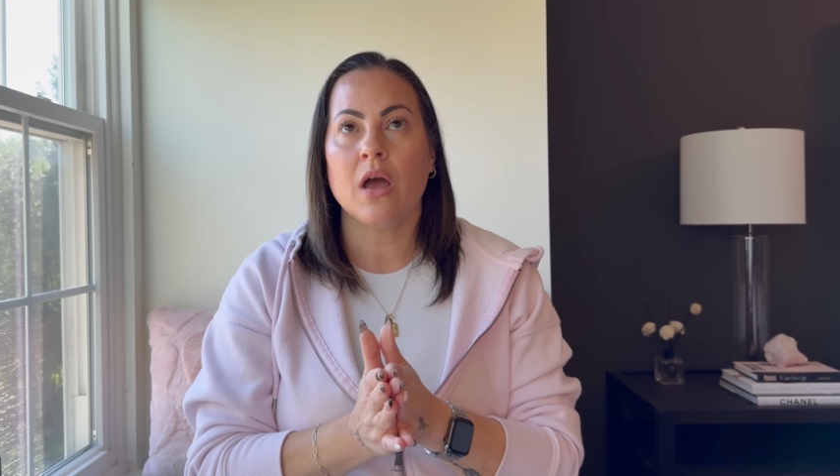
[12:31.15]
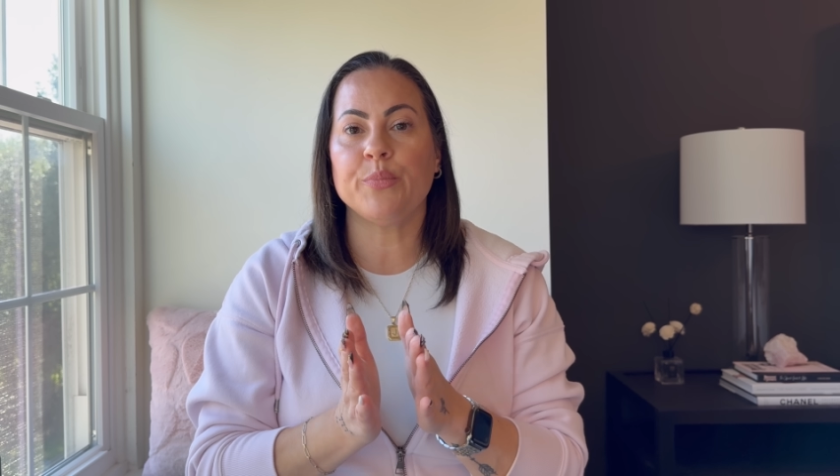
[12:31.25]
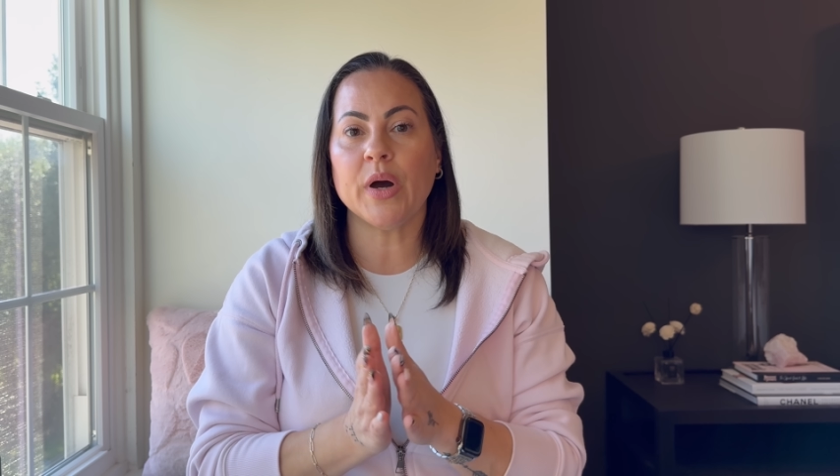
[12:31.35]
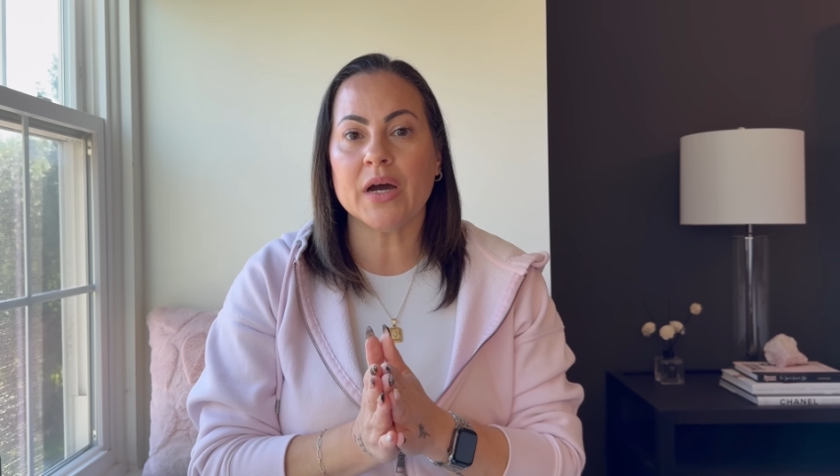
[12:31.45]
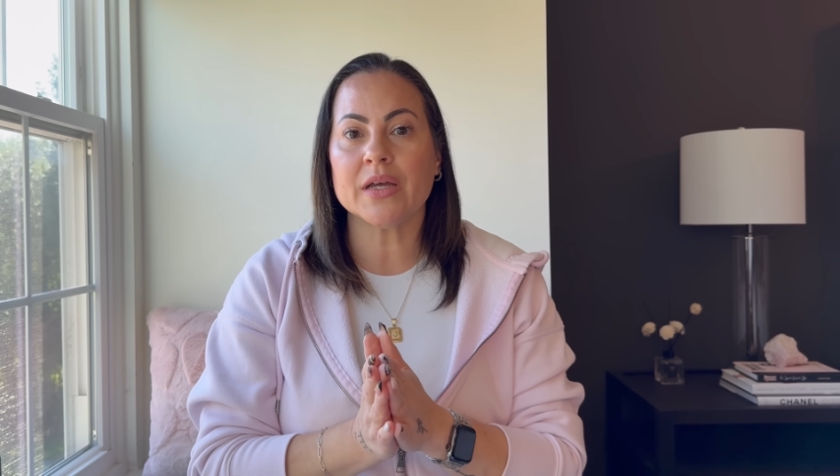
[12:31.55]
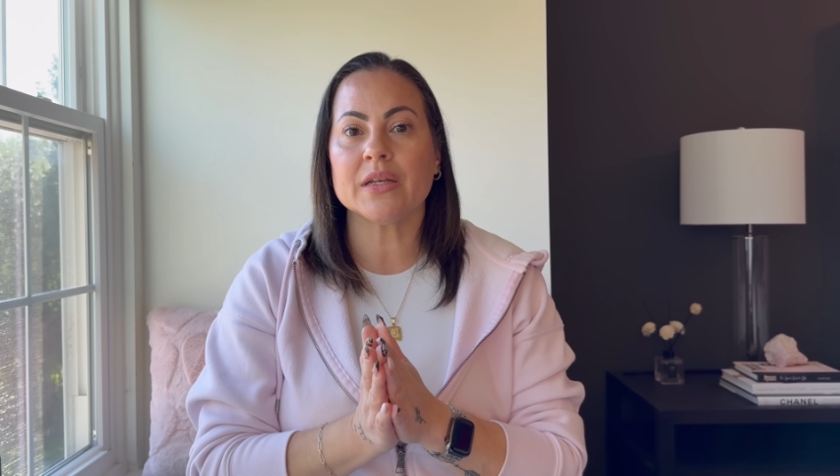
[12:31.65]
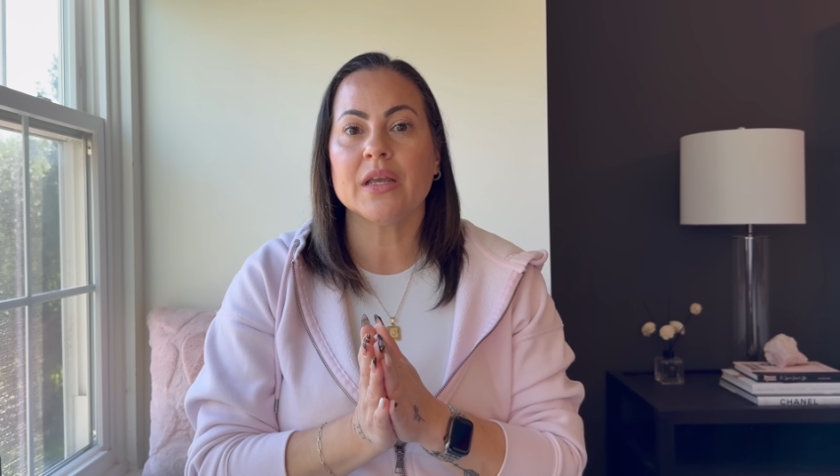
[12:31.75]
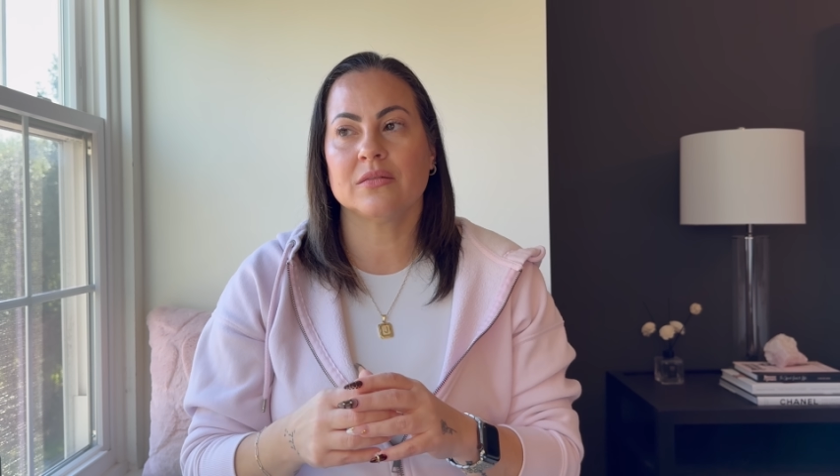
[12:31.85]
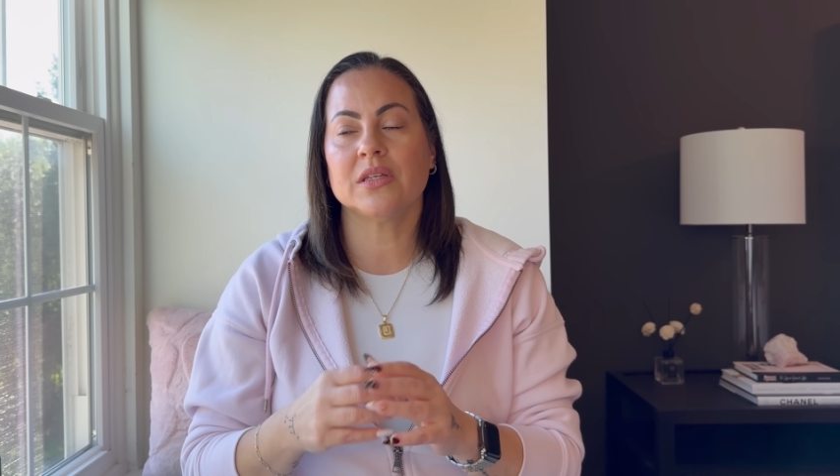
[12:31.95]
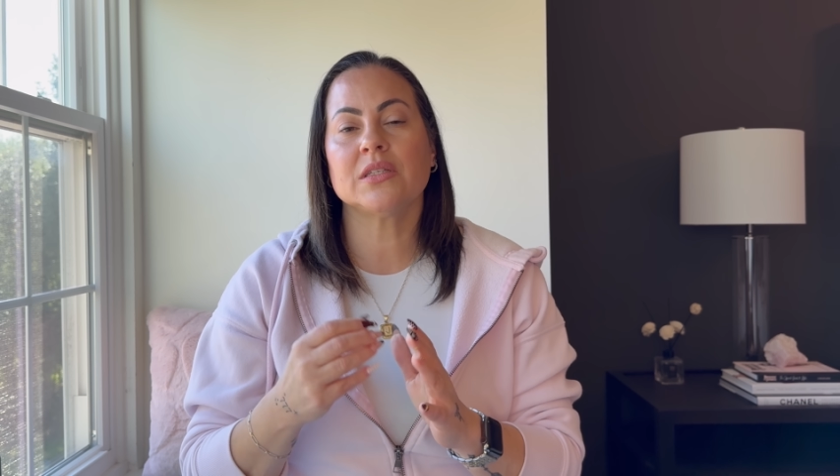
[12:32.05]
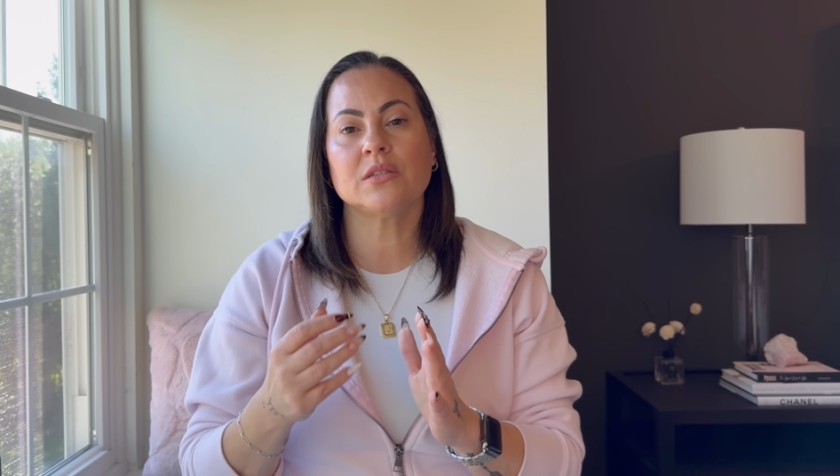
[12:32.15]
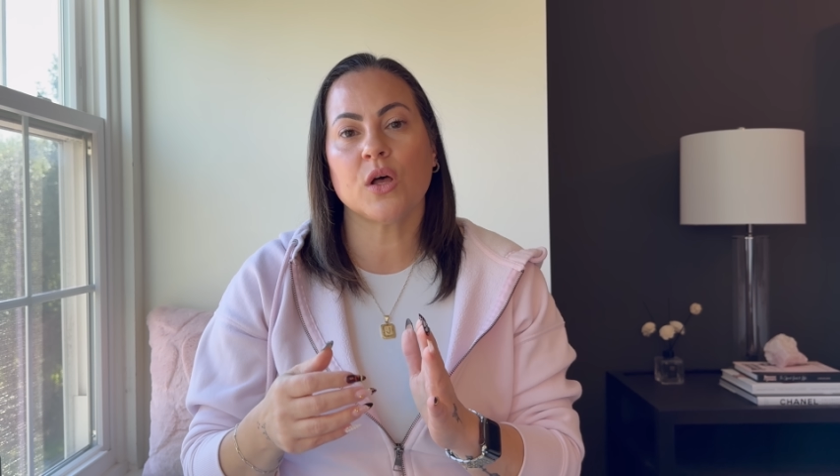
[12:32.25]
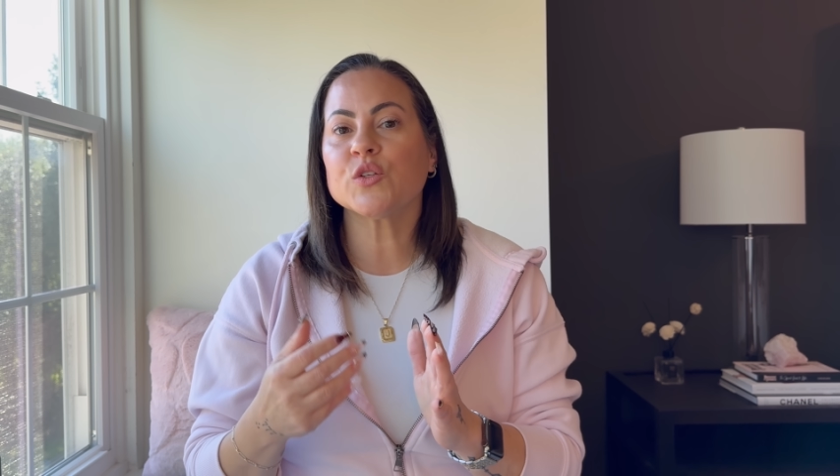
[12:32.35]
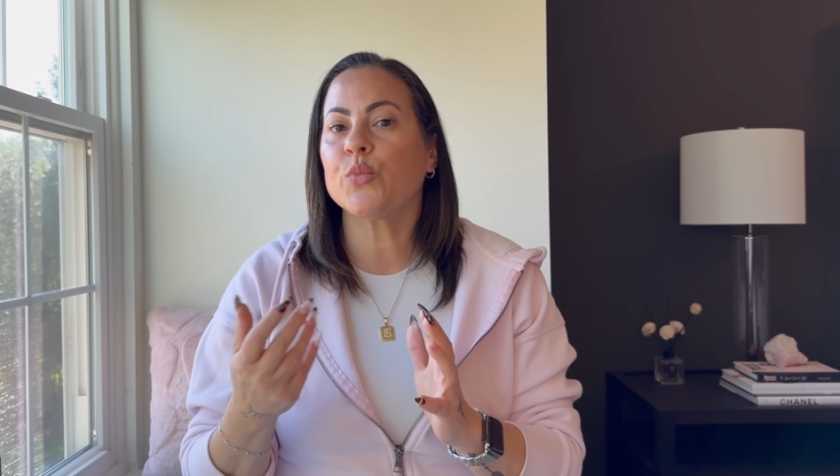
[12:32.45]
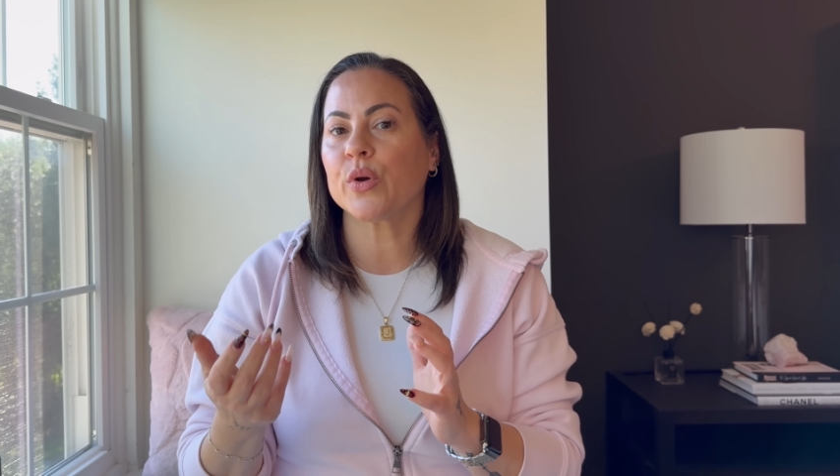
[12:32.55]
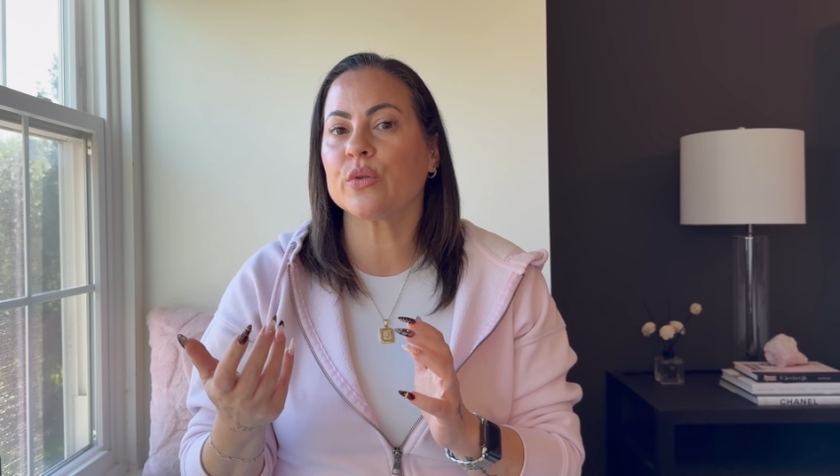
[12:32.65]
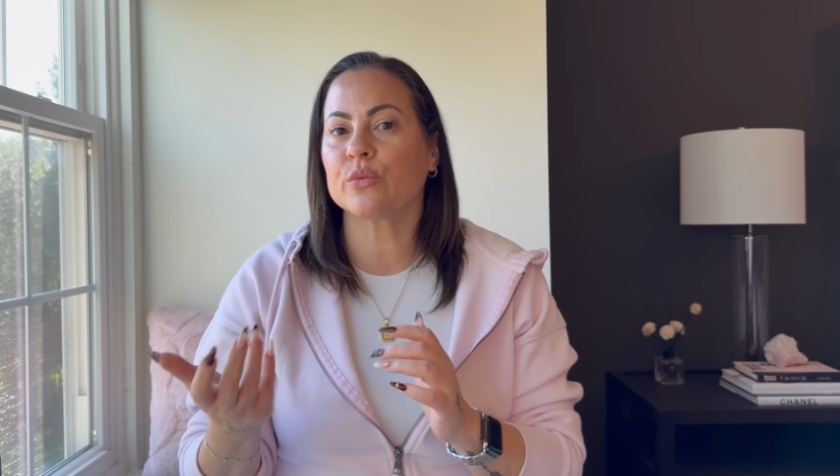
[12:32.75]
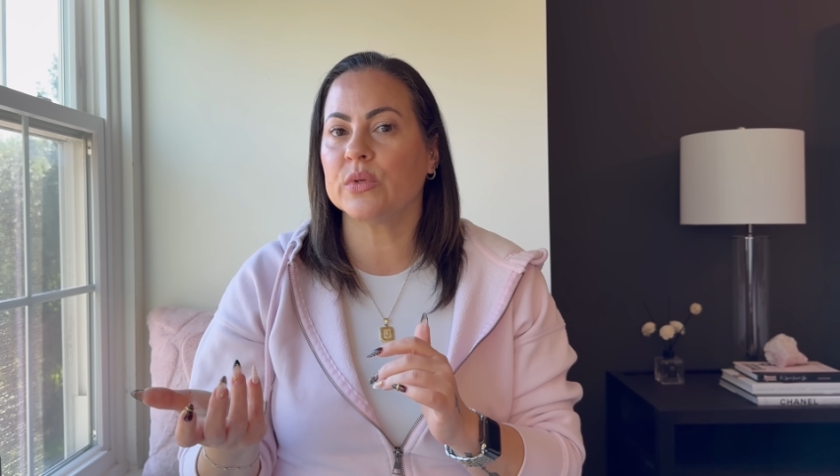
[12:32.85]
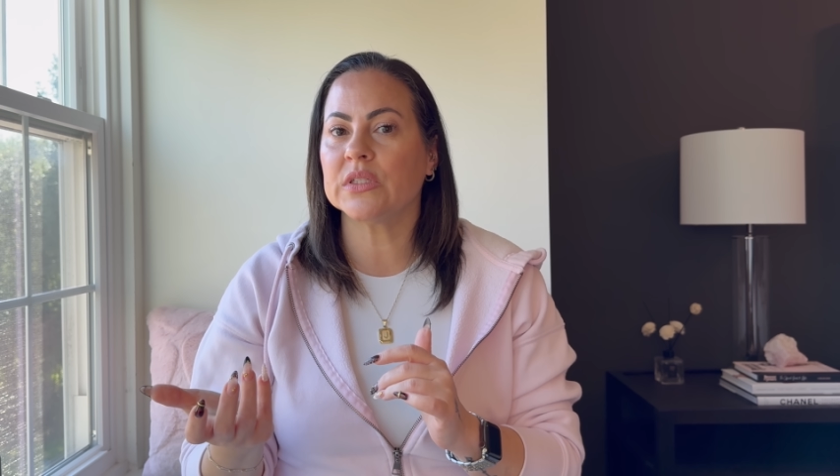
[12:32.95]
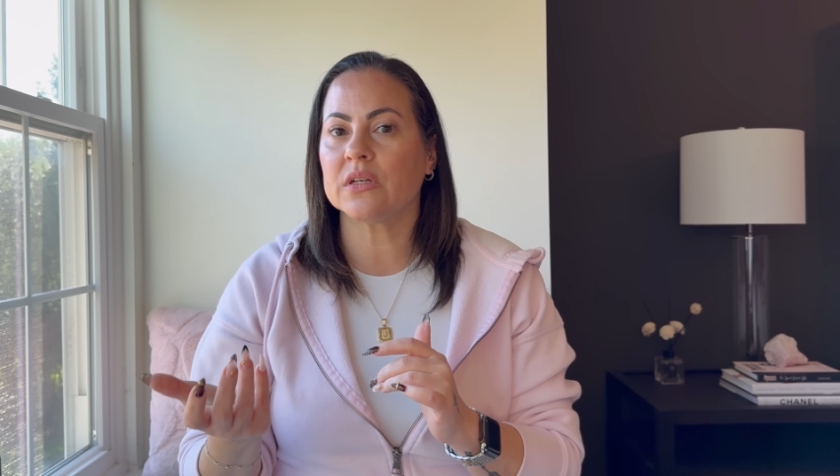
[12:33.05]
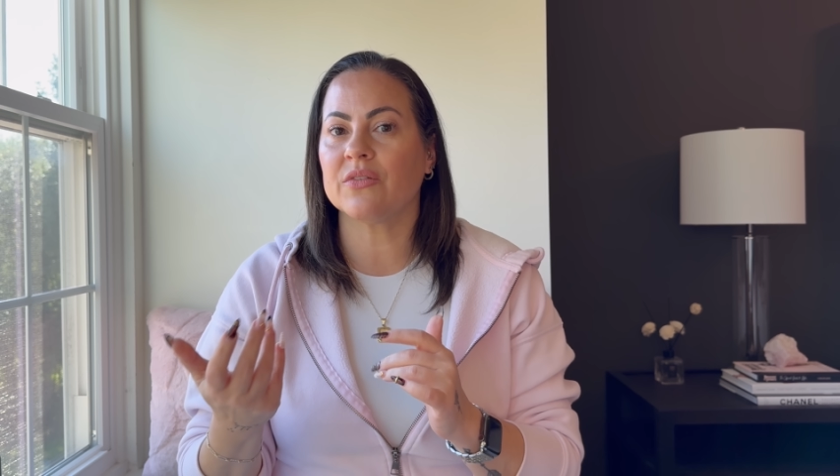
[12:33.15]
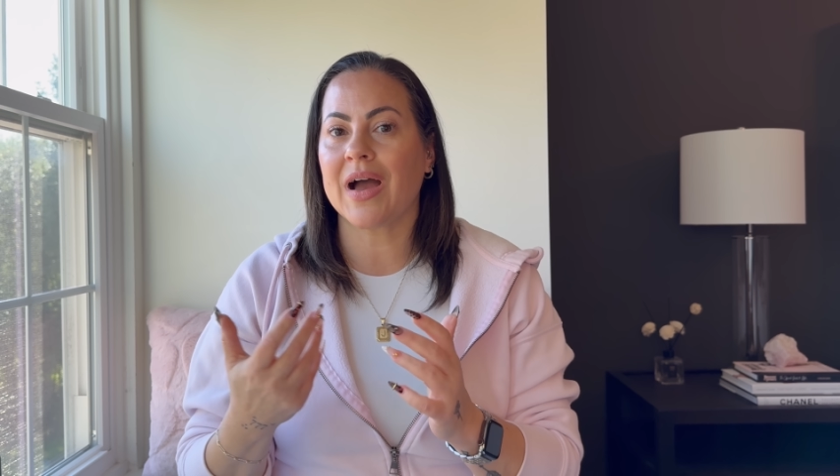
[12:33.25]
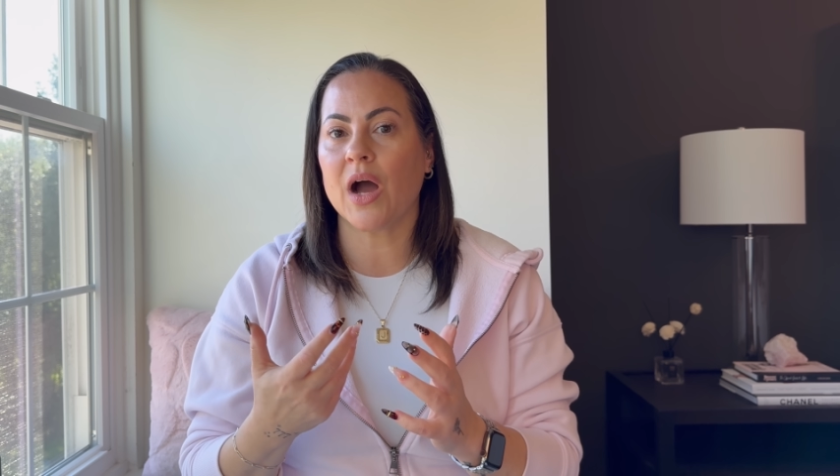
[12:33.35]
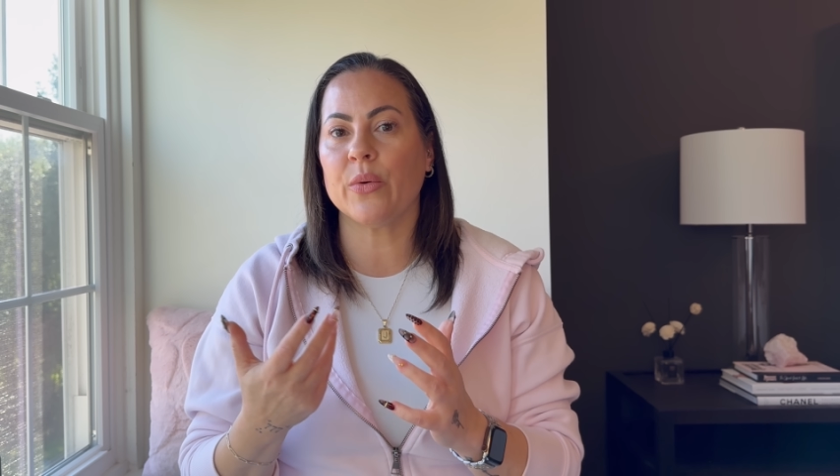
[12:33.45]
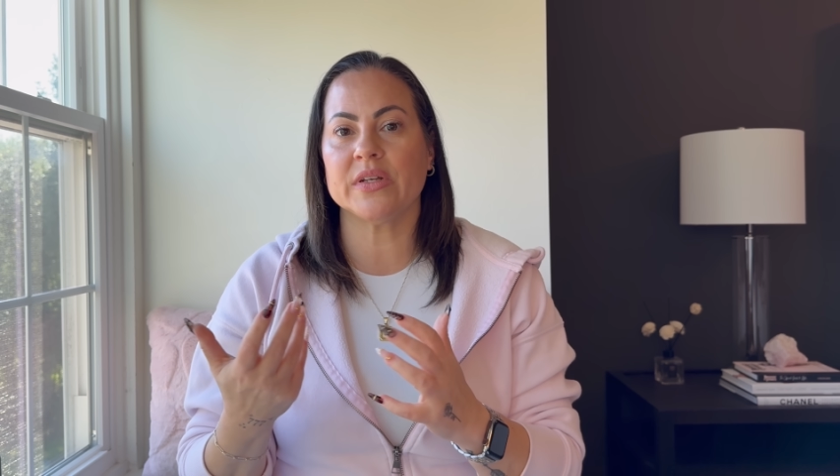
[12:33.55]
But this is also part of the reason of how